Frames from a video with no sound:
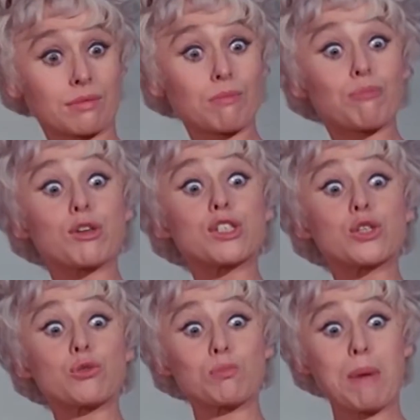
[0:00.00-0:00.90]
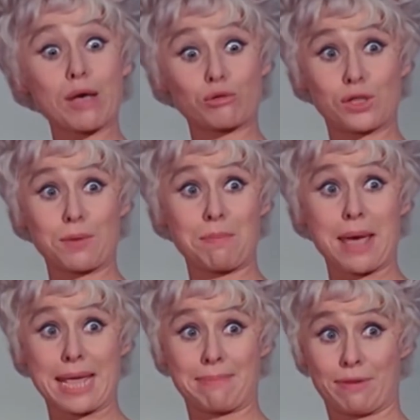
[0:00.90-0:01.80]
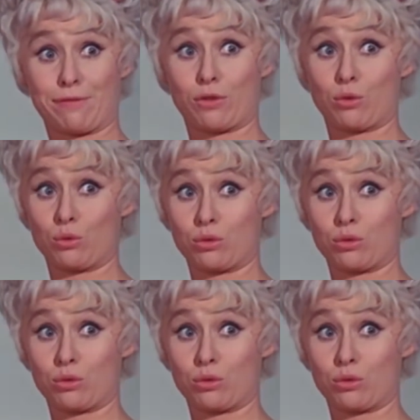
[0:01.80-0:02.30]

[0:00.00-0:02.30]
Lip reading: would get about £5,000 a film, and the